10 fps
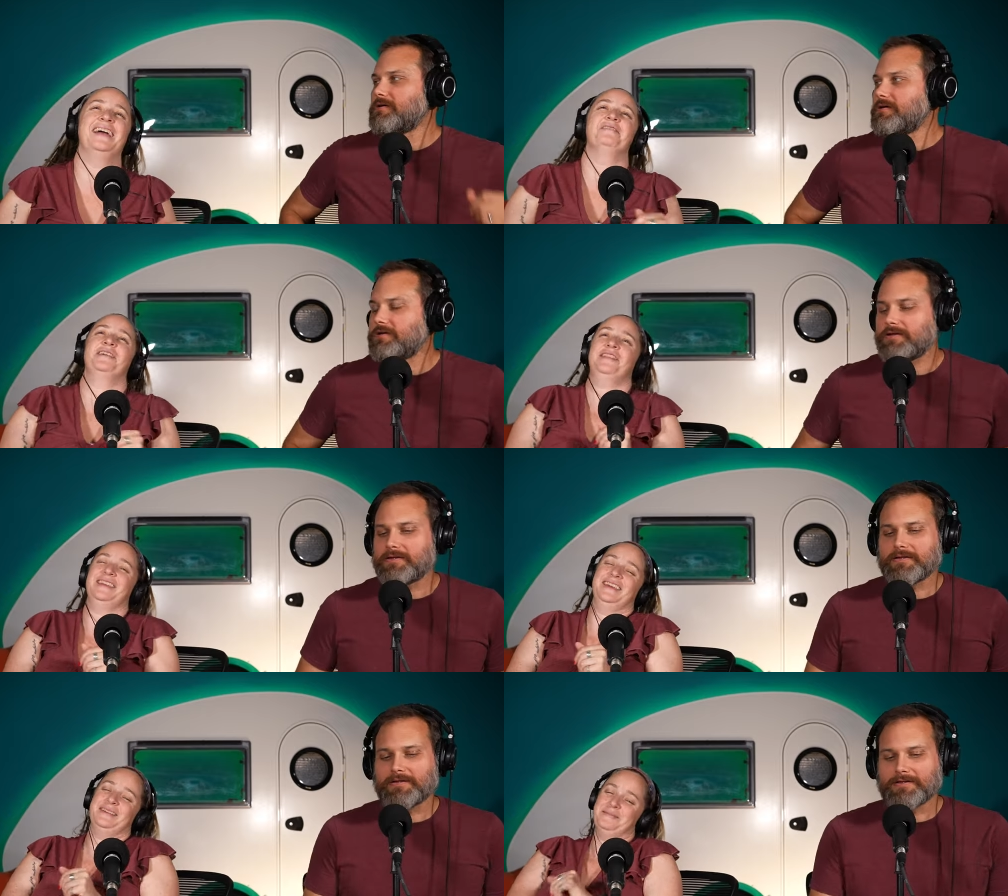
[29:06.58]
Speaker 1: I have a
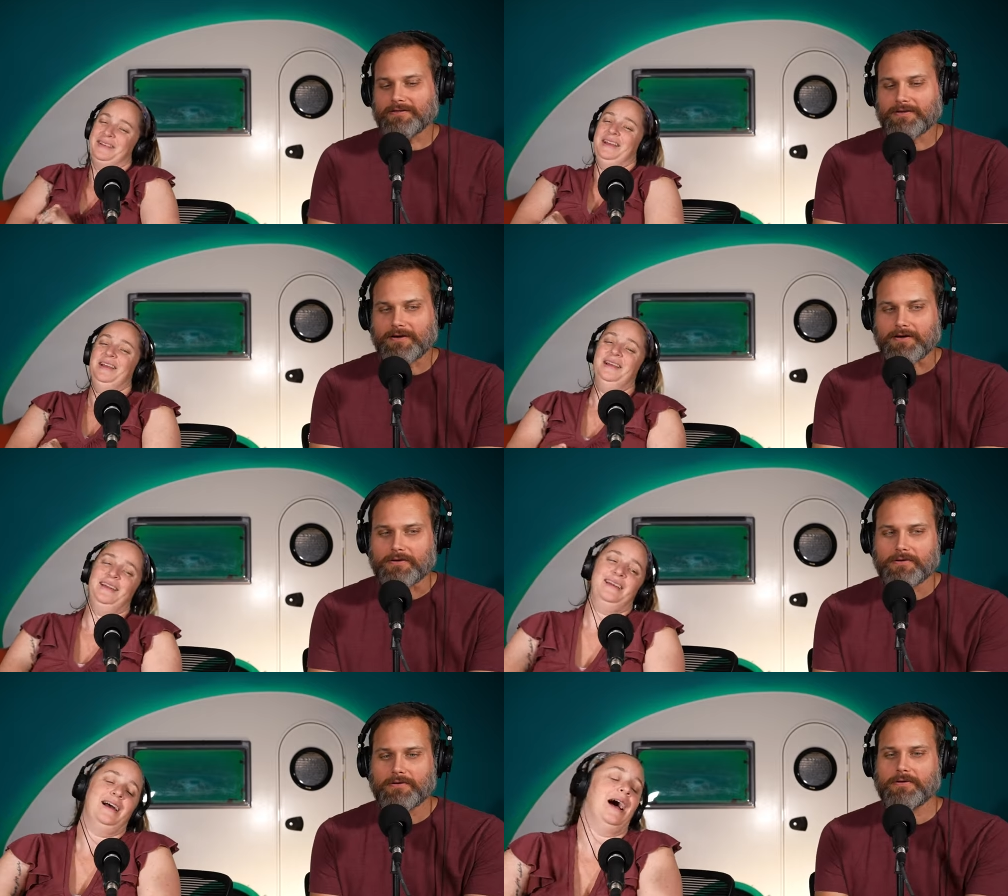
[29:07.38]
theme. Yeah.
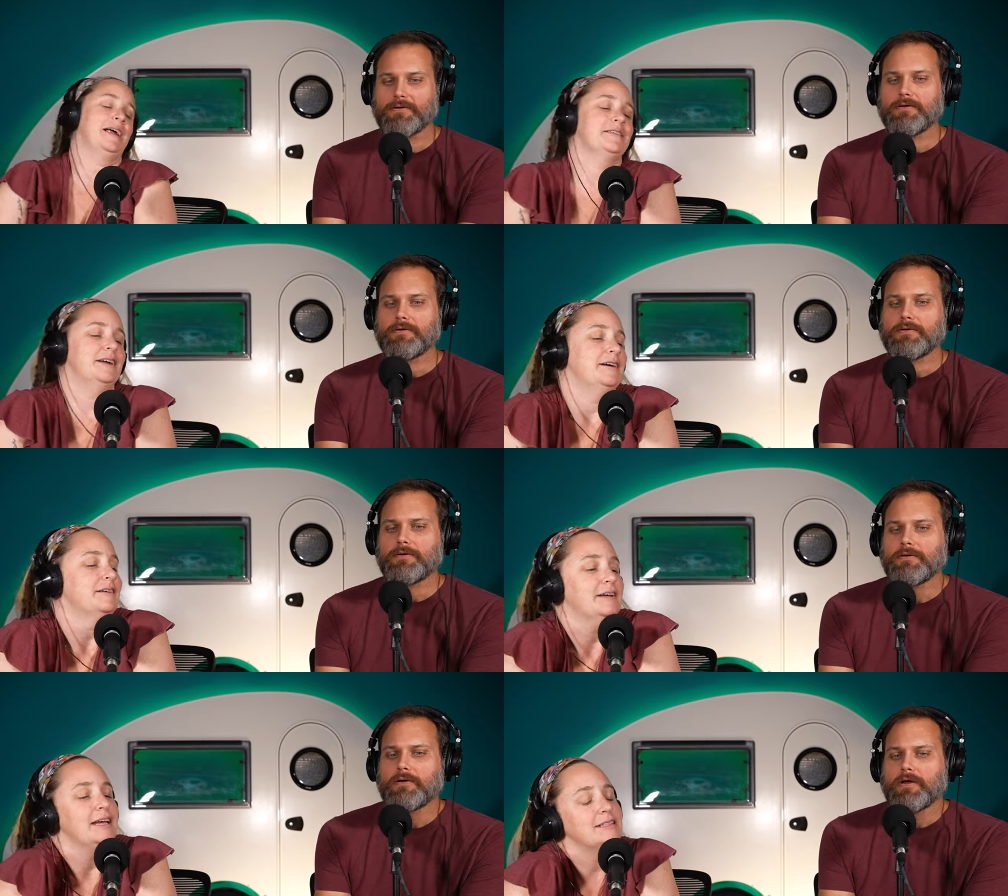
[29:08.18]
I don't know.
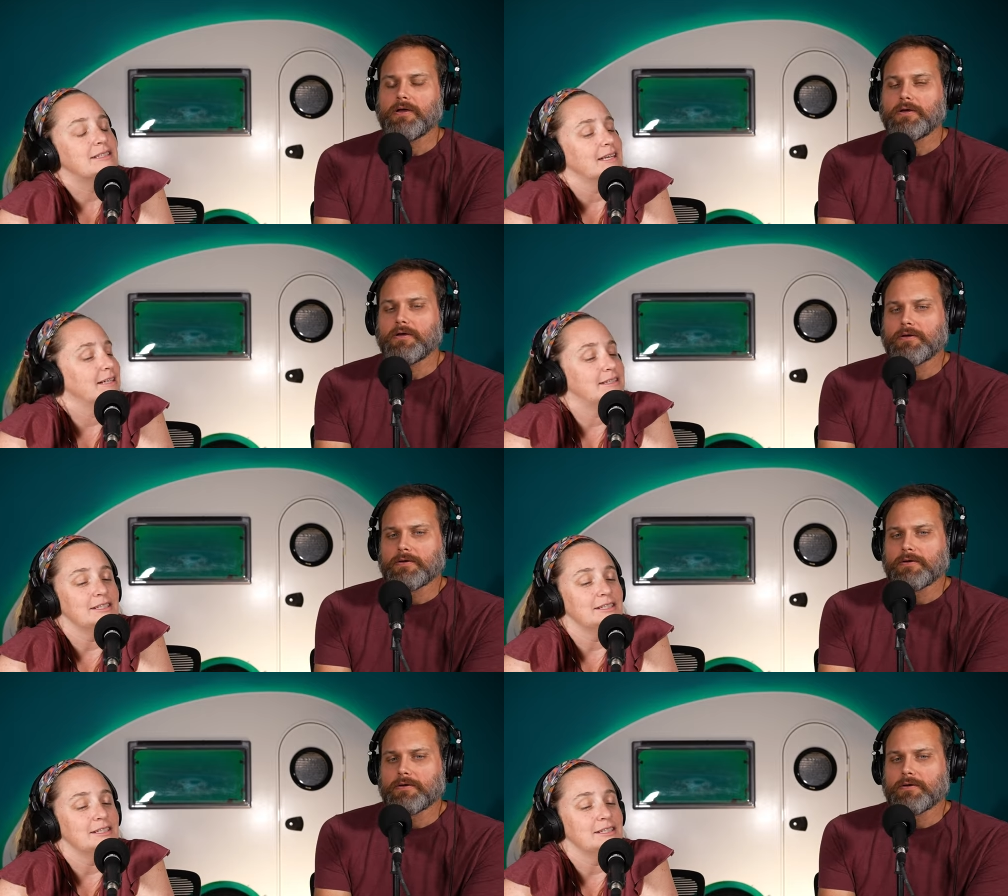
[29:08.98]
It's it's